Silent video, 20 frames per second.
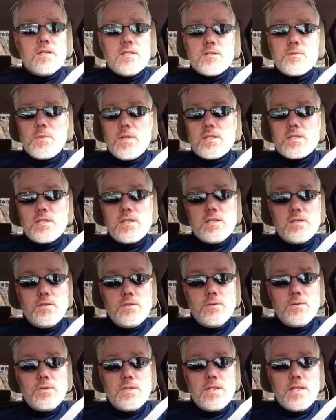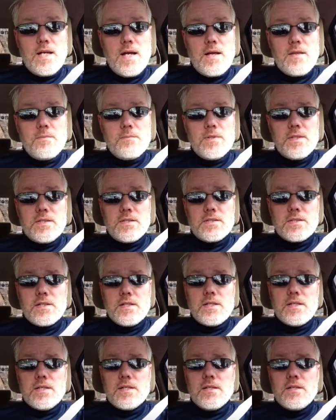especially newly out of the
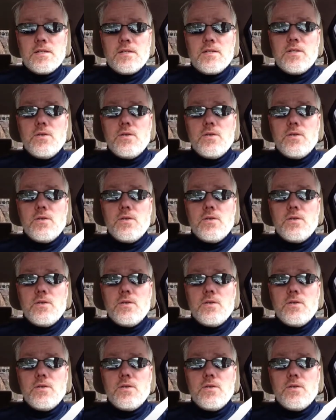military,